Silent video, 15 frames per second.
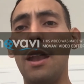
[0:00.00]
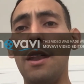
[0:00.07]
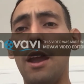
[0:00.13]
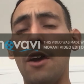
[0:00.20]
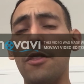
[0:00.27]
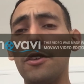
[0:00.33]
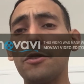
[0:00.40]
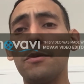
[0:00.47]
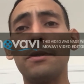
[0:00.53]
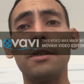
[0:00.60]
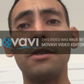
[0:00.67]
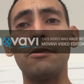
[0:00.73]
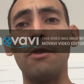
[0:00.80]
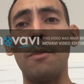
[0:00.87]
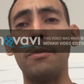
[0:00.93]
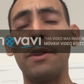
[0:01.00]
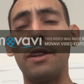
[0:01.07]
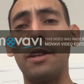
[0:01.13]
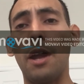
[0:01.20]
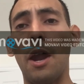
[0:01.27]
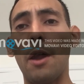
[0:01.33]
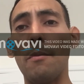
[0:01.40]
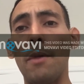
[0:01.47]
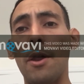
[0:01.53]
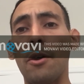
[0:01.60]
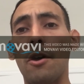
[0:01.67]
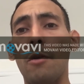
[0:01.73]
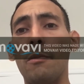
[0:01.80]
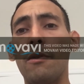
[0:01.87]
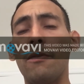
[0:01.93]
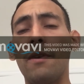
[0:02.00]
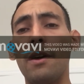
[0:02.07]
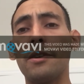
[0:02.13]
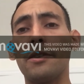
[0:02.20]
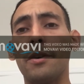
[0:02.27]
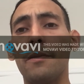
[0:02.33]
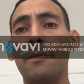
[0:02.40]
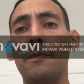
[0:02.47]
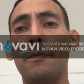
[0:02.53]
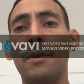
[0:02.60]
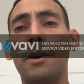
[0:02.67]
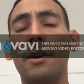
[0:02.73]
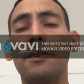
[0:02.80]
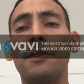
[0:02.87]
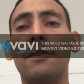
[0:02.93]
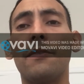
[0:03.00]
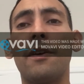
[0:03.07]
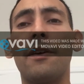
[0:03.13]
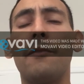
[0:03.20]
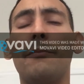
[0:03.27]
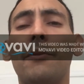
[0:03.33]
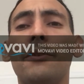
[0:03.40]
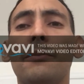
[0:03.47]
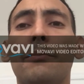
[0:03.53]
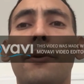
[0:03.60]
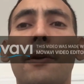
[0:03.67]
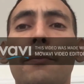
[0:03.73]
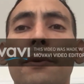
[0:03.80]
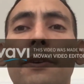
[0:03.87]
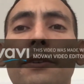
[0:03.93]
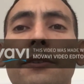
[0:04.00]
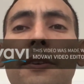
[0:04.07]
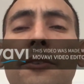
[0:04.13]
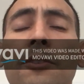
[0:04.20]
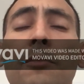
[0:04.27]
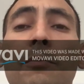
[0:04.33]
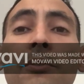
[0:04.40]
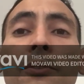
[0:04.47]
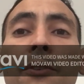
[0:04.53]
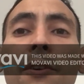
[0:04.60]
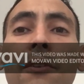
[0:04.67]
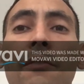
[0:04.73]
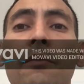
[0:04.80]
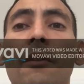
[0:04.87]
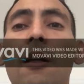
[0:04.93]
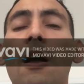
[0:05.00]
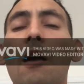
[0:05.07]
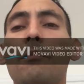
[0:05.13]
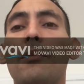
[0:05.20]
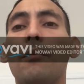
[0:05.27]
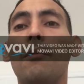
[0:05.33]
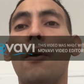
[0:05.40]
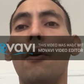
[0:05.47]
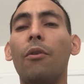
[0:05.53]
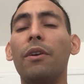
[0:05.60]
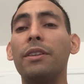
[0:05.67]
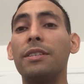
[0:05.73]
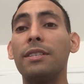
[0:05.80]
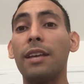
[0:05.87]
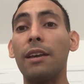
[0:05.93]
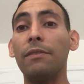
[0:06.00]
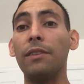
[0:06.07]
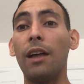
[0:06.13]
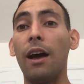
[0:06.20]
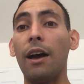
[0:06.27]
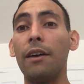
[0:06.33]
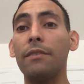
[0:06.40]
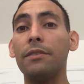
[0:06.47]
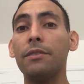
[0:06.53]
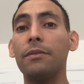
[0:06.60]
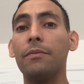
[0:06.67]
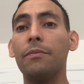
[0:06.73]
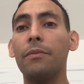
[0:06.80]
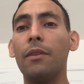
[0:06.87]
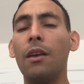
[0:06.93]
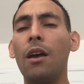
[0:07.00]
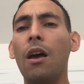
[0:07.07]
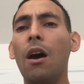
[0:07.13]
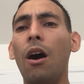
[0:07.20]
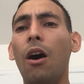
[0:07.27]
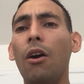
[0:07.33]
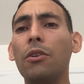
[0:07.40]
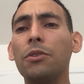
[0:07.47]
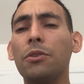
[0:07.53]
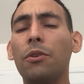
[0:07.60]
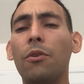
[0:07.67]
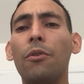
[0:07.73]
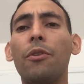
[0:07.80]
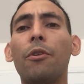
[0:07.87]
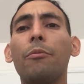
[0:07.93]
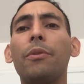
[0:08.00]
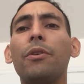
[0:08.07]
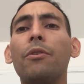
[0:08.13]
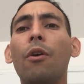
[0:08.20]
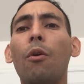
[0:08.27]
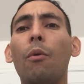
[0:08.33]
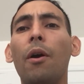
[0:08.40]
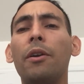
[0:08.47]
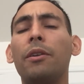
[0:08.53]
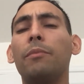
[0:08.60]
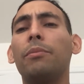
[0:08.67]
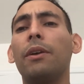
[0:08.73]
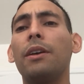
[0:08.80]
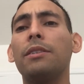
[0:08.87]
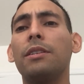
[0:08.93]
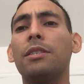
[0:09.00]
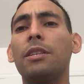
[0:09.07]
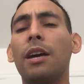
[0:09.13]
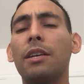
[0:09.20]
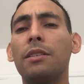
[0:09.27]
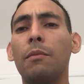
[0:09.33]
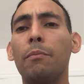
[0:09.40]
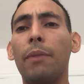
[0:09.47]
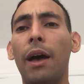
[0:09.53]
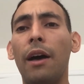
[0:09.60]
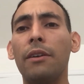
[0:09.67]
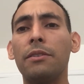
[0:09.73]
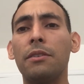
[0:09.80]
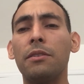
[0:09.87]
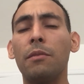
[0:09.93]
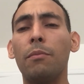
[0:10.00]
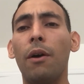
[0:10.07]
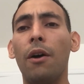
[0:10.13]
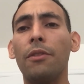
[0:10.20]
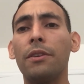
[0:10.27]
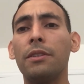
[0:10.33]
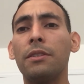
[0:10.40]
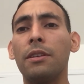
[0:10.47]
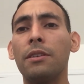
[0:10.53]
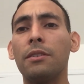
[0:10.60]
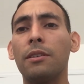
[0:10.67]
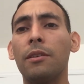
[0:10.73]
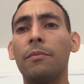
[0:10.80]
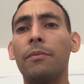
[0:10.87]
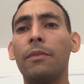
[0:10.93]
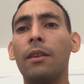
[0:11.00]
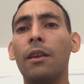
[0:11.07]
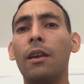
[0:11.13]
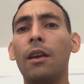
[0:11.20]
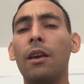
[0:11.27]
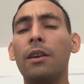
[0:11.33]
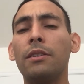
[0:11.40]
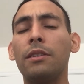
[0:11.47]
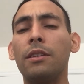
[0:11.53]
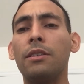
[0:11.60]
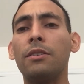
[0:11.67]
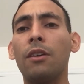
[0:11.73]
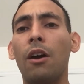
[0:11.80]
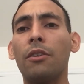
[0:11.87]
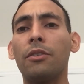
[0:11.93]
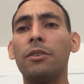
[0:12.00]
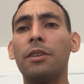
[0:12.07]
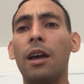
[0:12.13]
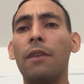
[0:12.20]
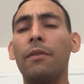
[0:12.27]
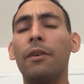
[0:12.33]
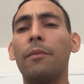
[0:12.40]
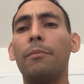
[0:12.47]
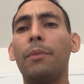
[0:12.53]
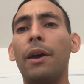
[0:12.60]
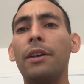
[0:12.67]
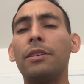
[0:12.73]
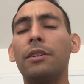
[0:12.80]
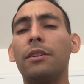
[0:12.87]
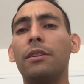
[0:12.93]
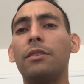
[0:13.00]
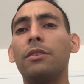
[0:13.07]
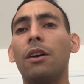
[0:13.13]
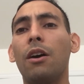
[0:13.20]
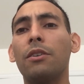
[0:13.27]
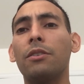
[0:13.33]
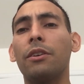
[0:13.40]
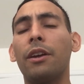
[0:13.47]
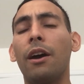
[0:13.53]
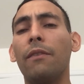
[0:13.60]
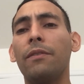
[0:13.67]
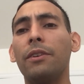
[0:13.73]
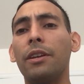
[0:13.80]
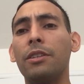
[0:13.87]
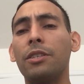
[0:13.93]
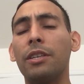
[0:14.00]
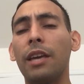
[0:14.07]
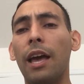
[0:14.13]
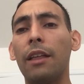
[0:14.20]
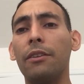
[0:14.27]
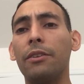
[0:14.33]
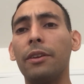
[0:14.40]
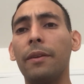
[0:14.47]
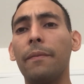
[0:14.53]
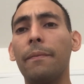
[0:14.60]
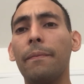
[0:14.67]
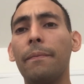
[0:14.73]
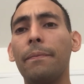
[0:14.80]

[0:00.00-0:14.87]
Now, this would disrupt the entire medical profession because their very purpose is to preserve, promote, and save lives. Also, there would be no way to place the checks and balances upon this system, since doctors have a patient and doctor confidentiality.